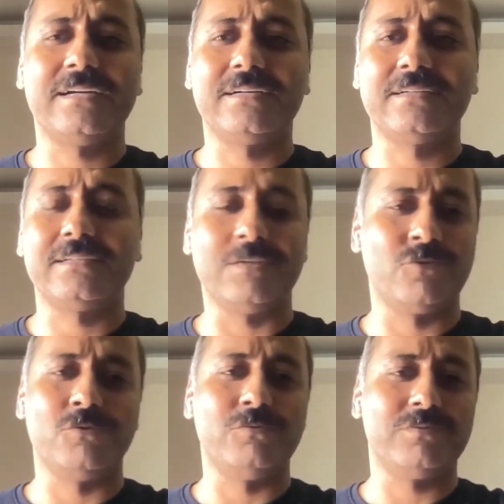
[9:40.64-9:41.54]
right?
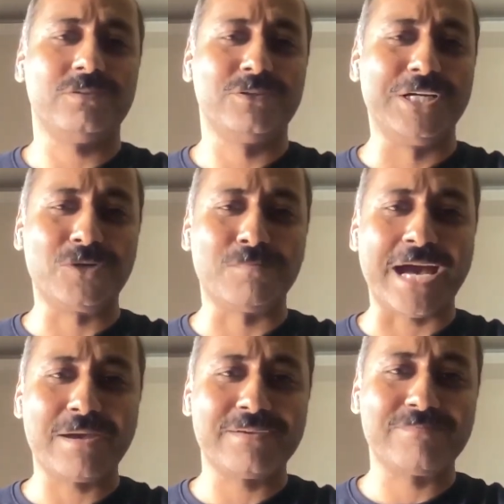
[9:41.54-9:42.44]
And
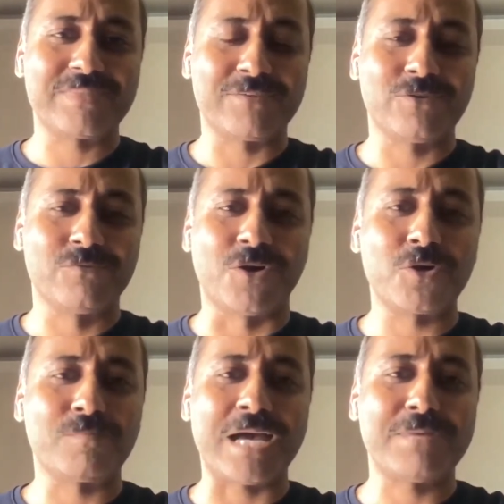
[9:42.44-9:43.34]
if you need to
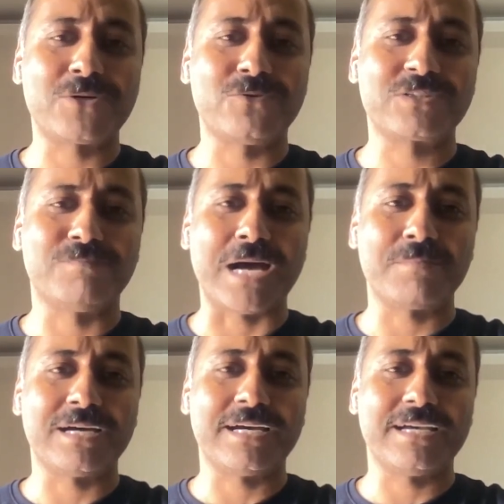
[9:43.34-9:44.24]
buy, if you
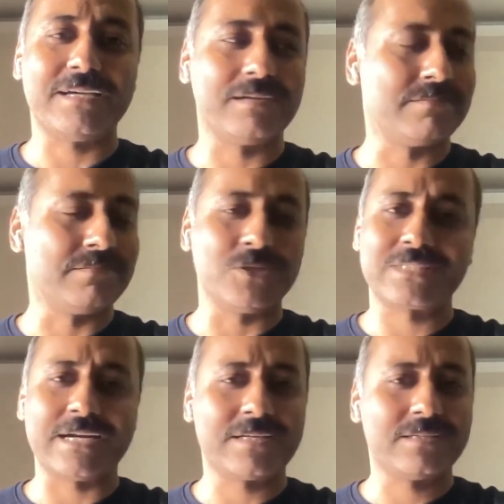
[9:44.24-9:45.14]
want to buy my course,
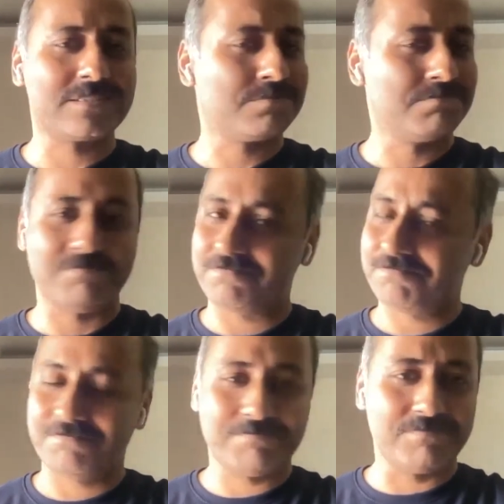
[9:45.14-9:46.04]
buy my
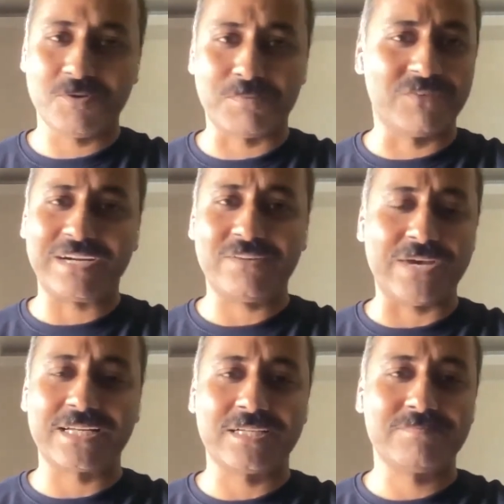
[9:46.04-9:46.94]
newsletters,
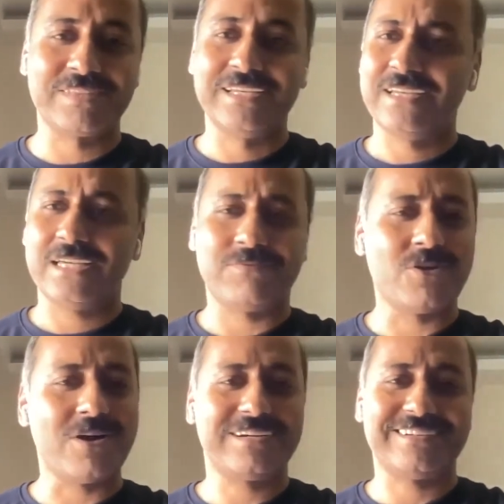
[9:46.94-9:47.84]
you're perfectly
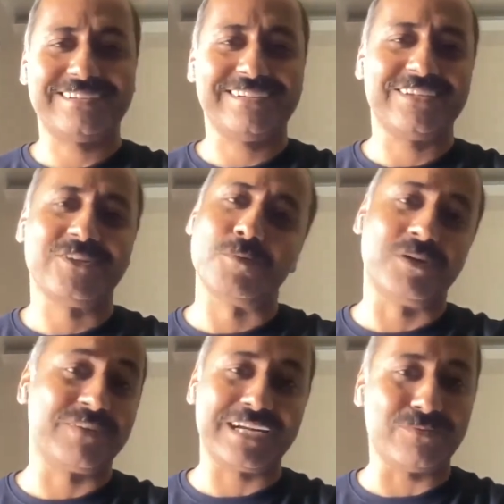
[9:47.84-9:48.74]
welcome. If
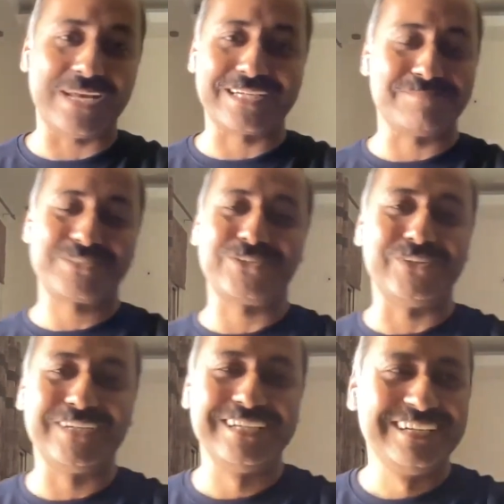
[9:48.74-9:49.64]
not, you're
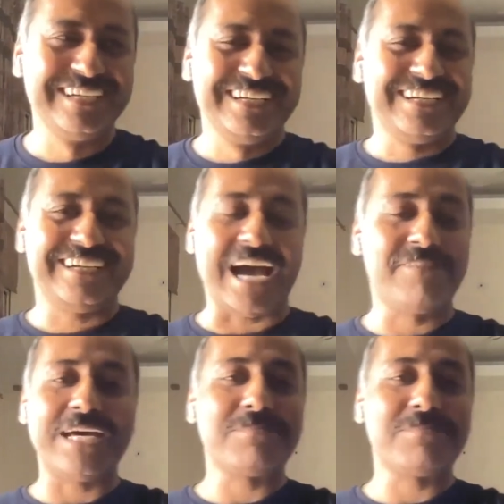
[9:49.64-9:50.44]
perfectly welcome. So